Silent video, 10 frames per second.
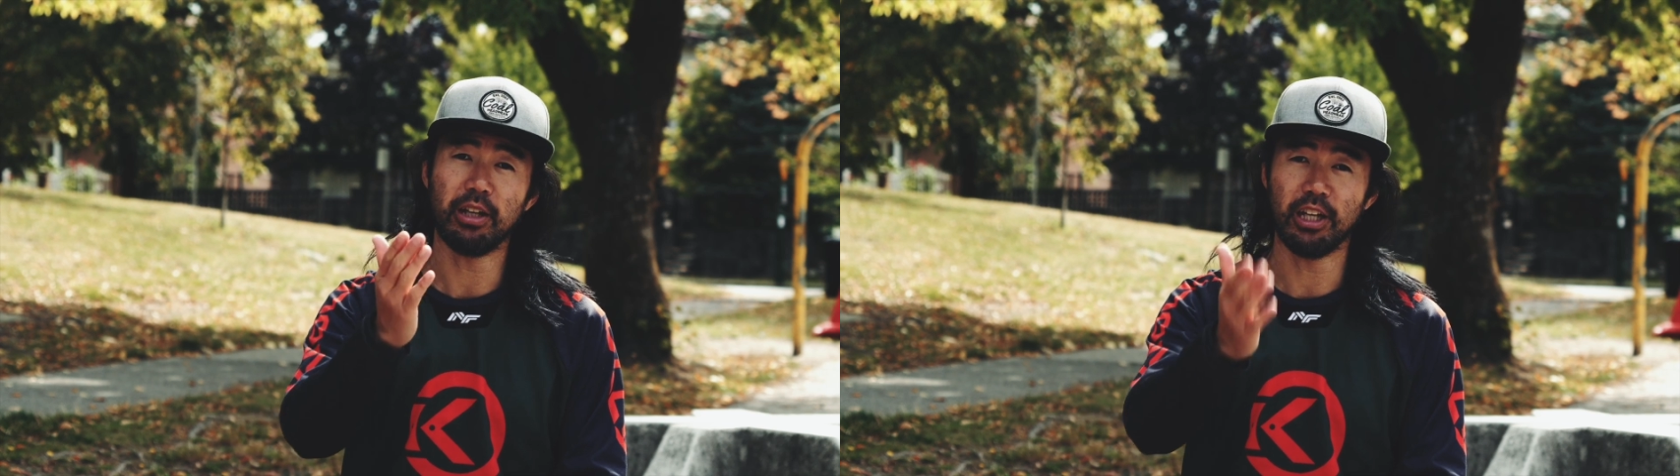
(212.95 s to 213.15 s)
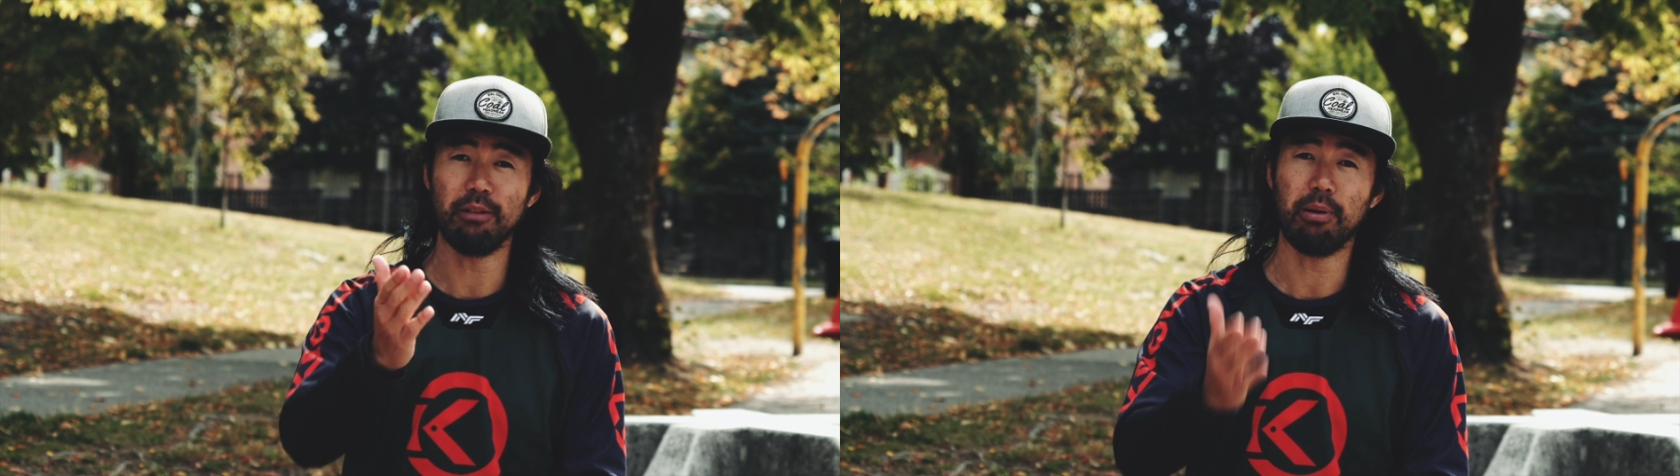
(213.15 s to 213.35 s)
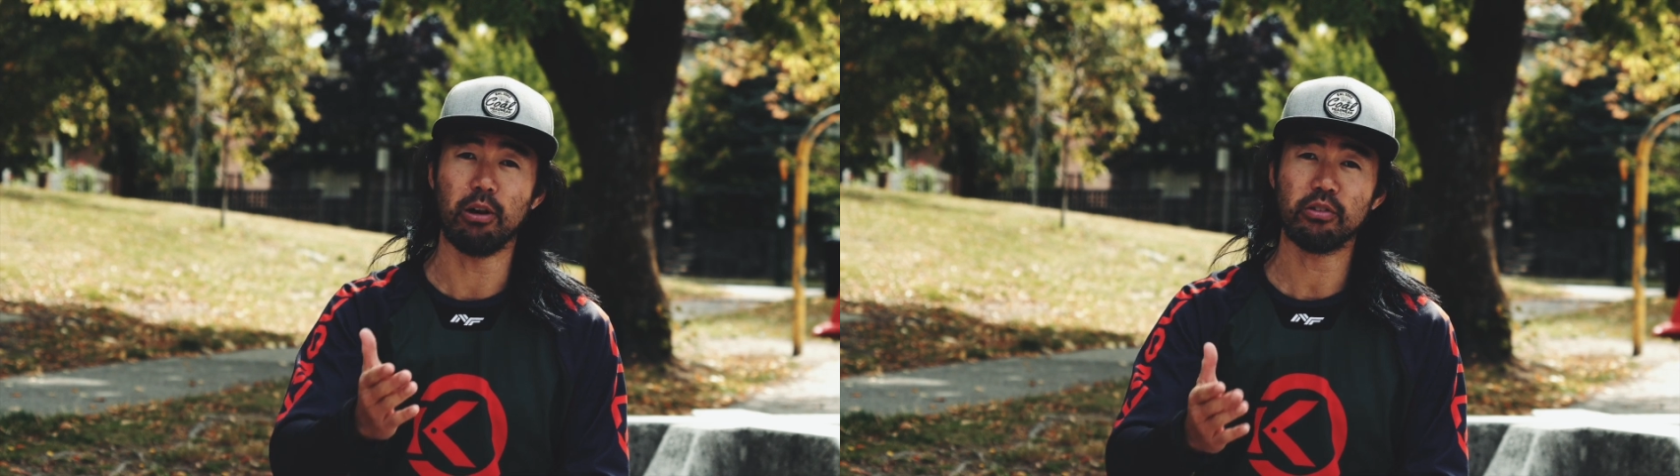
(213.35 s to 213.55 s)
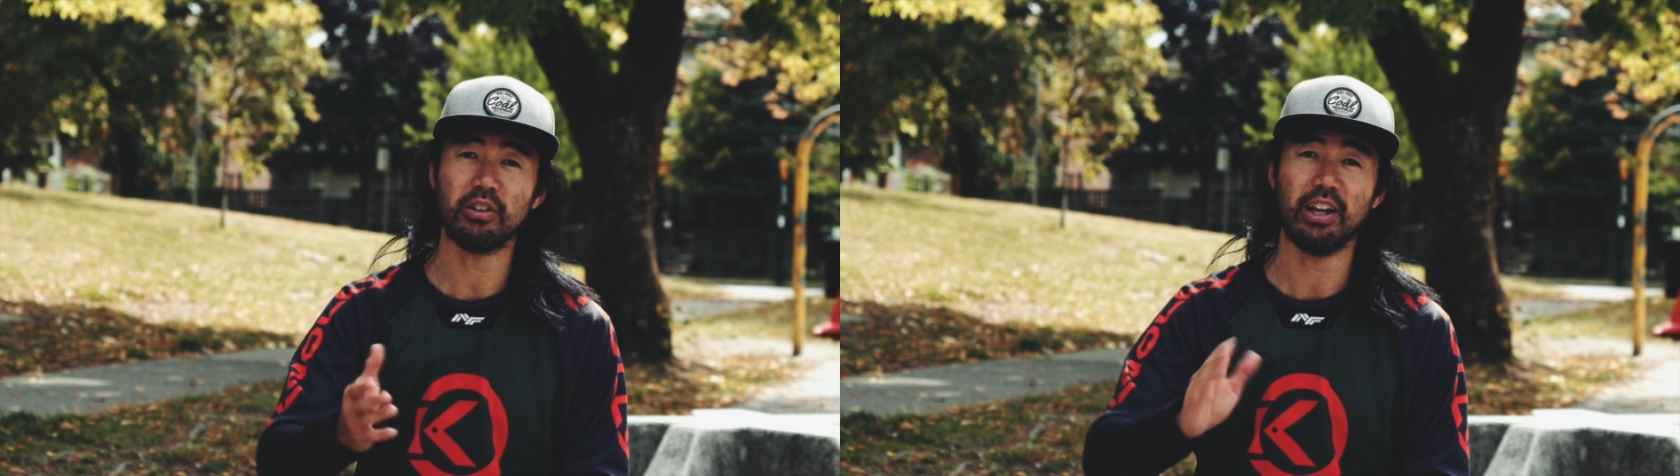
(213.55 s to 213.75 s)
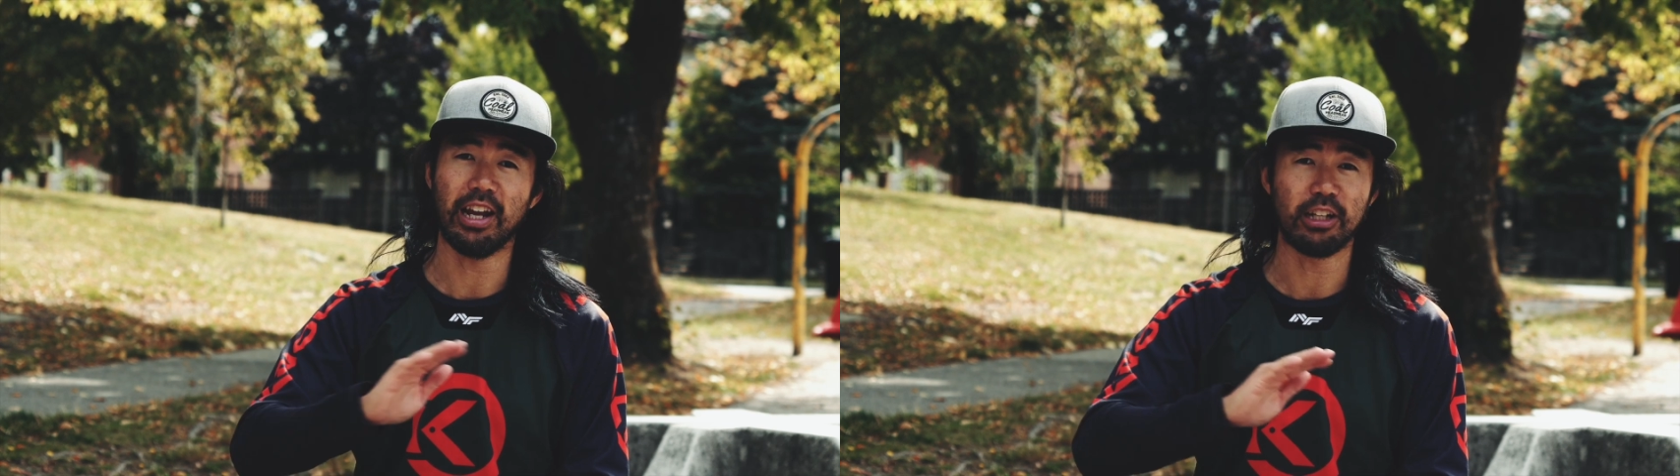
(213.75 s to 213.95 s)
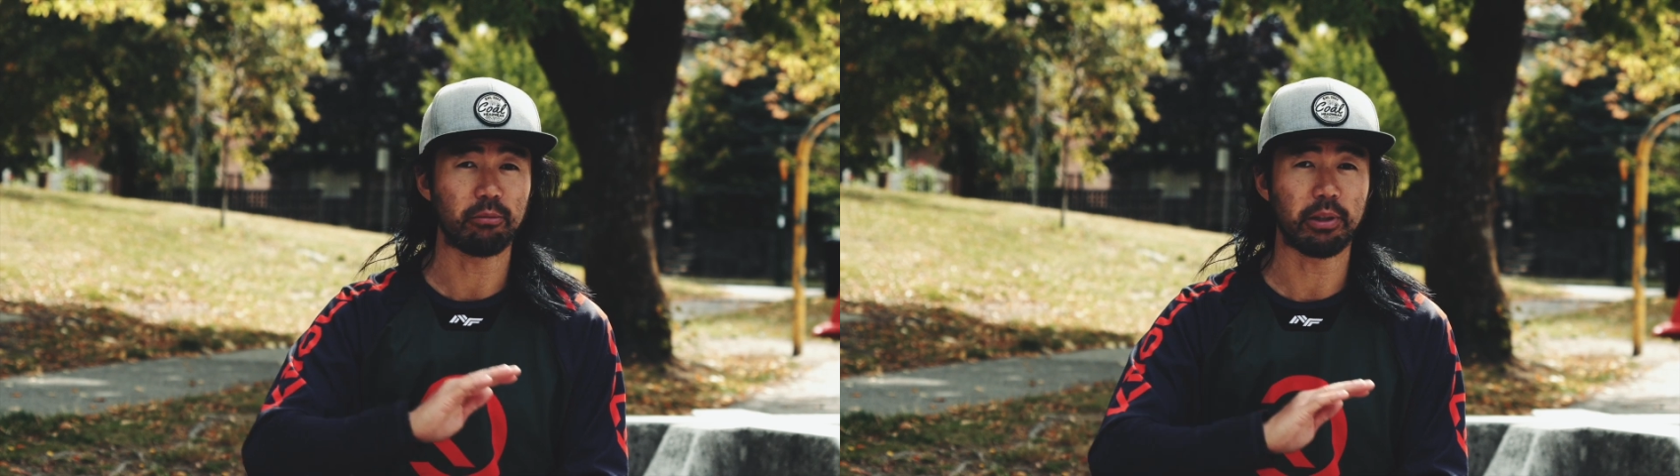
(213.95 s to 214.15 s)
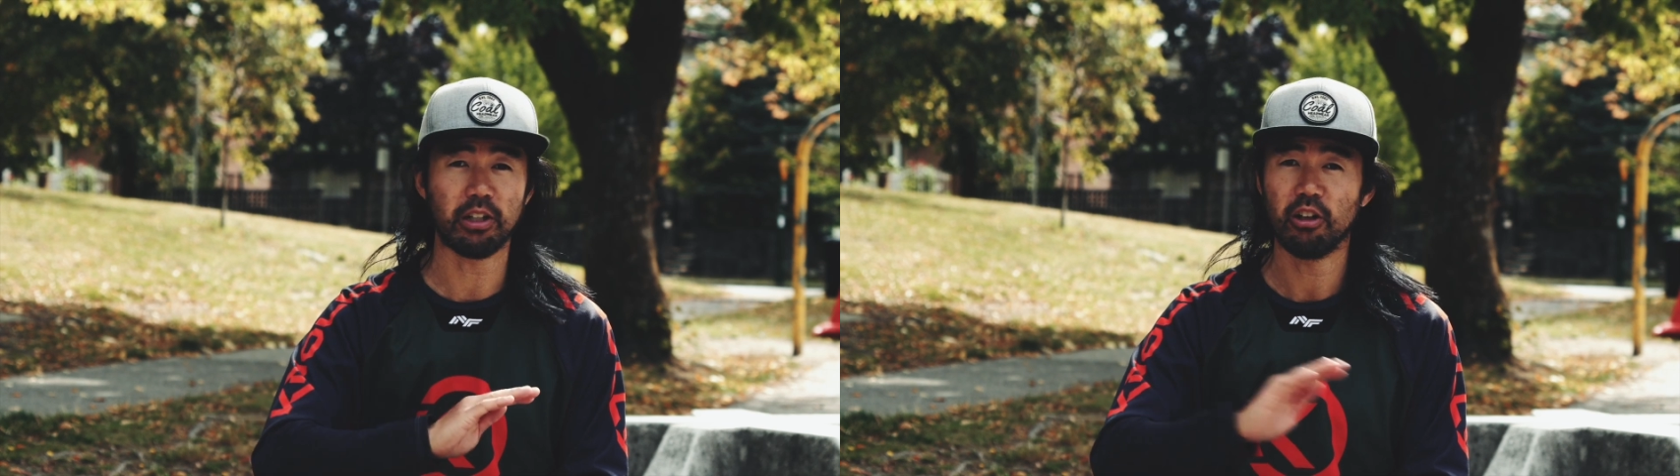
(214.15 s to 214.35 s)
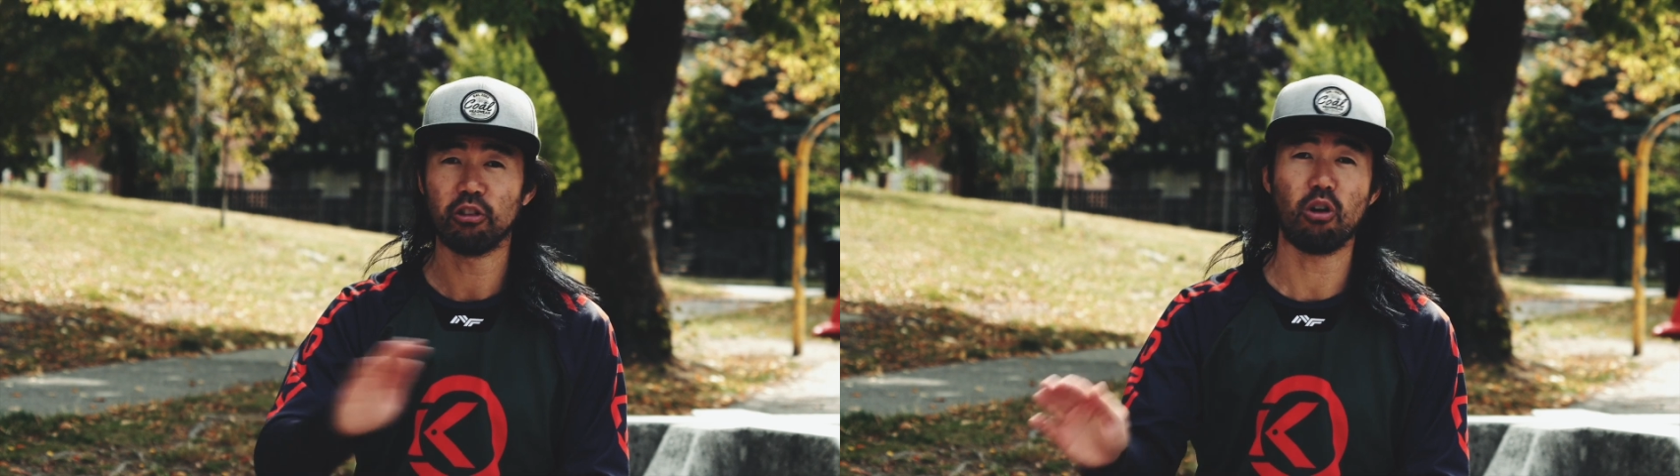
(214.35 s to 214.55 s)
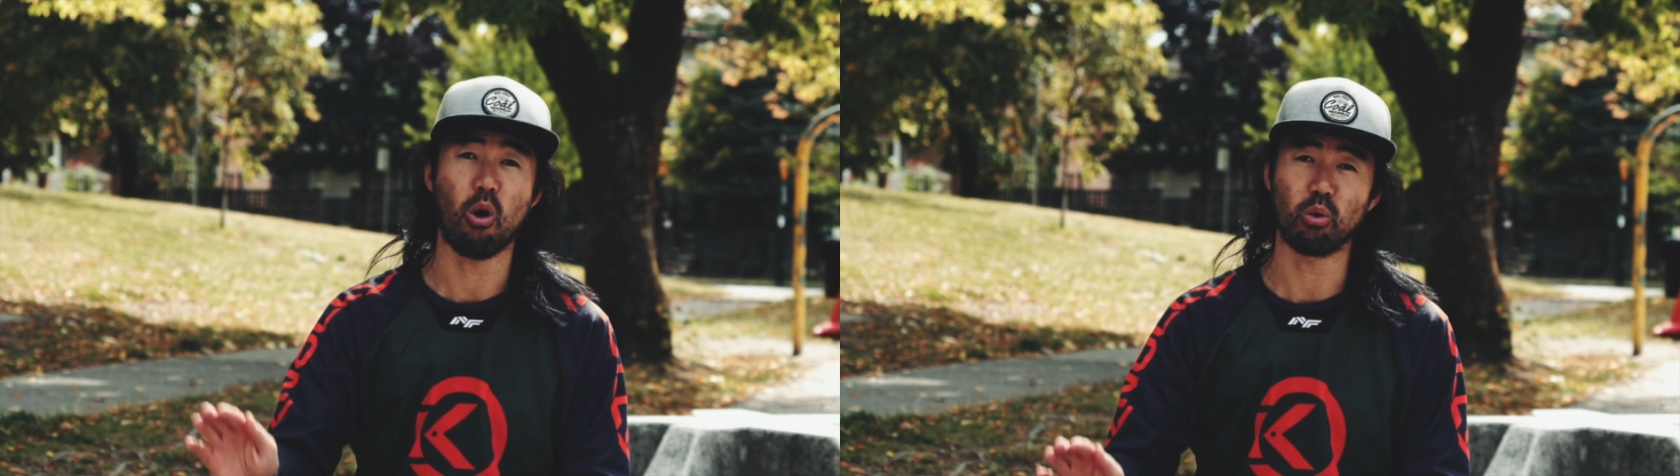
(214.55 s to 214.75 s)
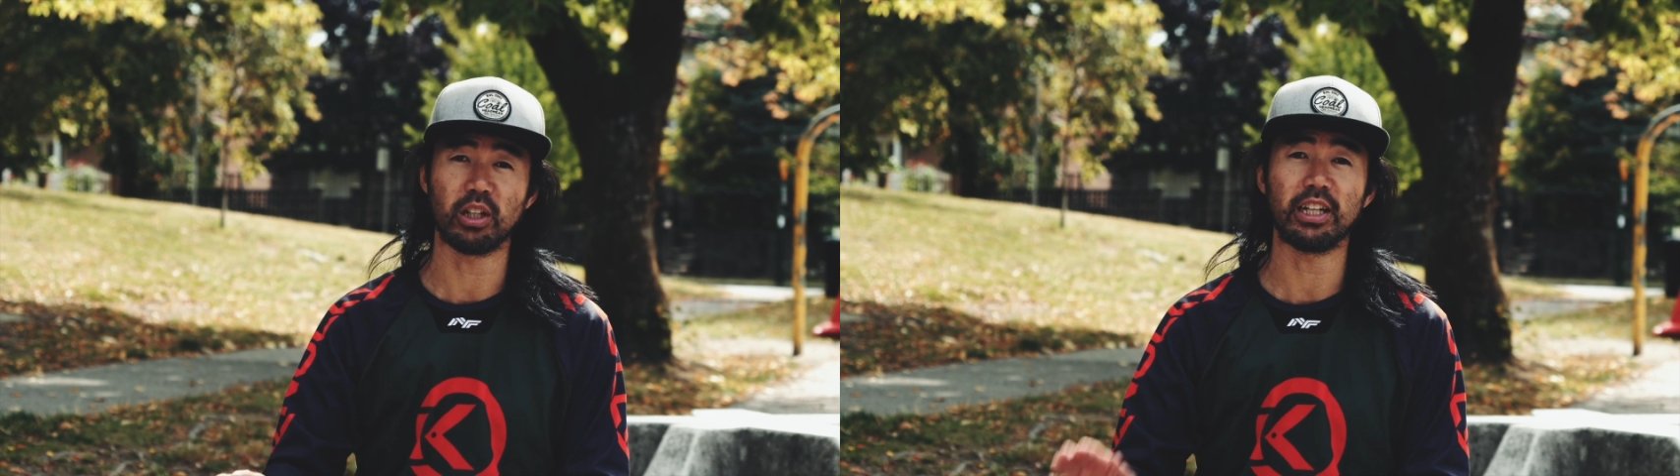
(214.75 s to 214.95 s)
in post and it'll be
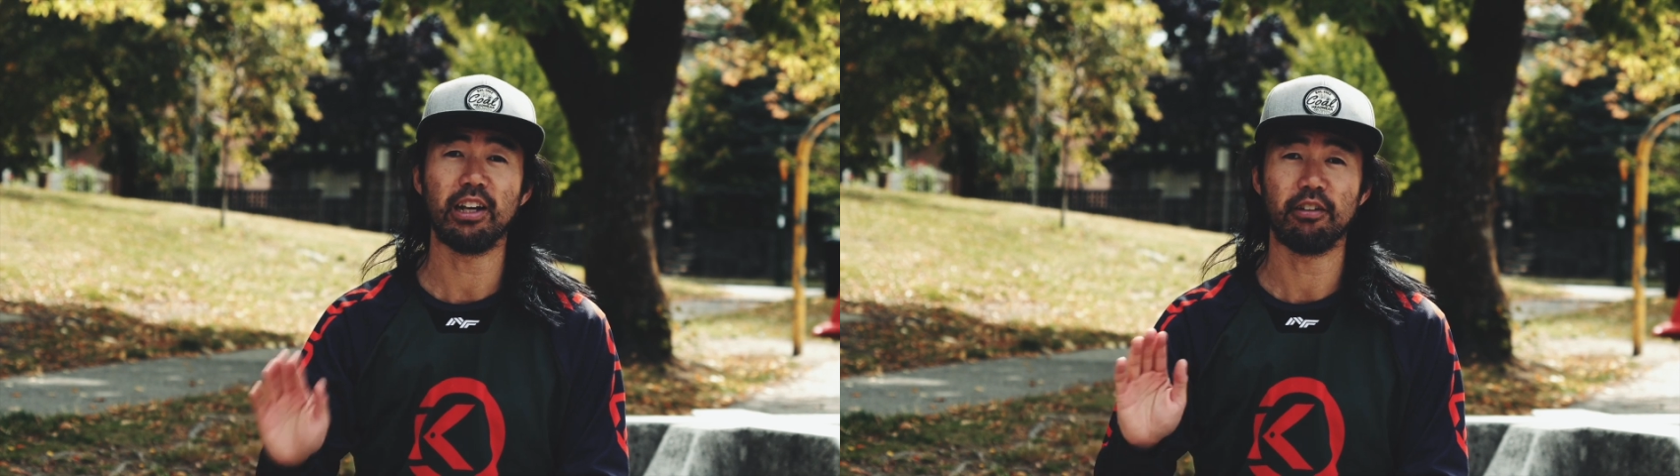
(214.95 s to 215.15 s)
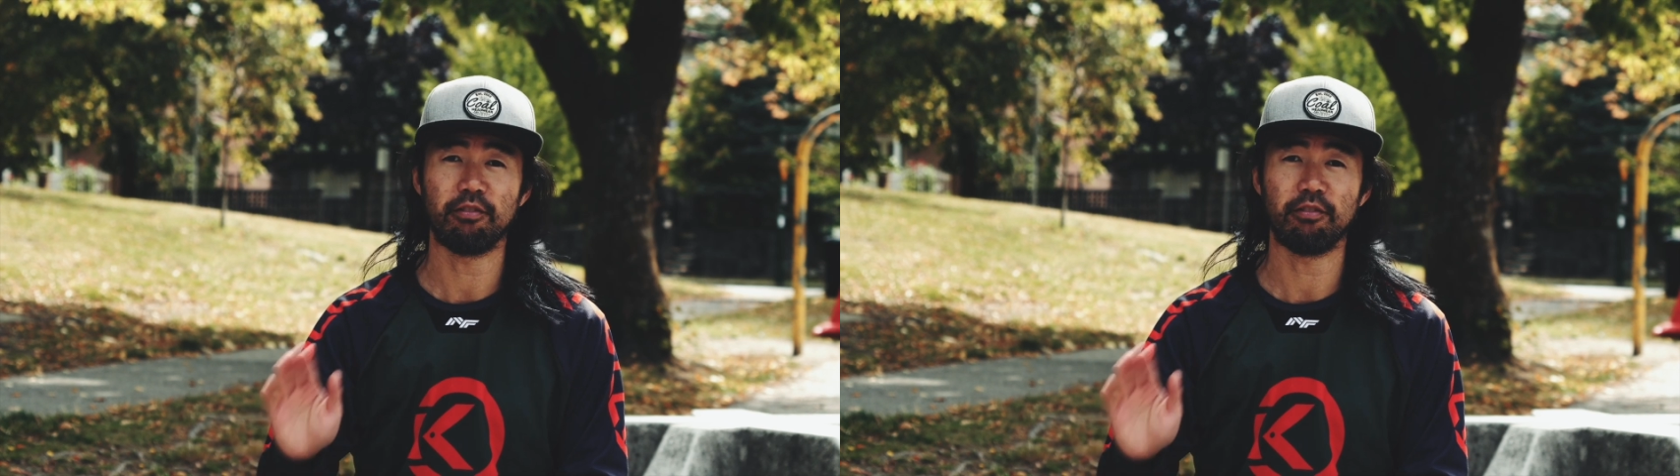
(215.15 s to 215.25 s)
totally